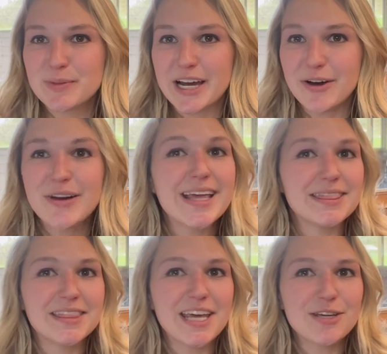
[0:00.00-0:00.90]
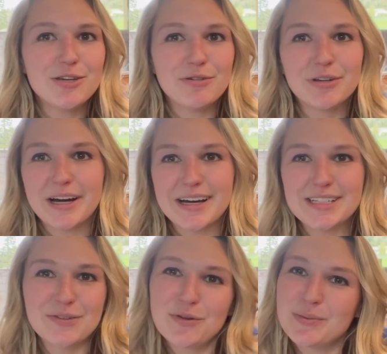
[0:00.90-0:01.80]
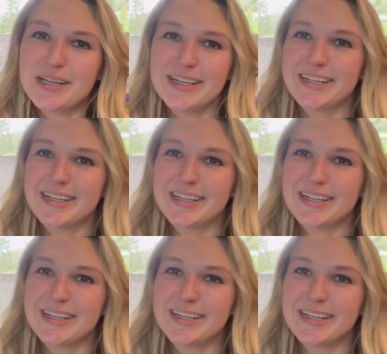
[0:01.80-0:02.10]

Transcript: me out, and thank you guys for being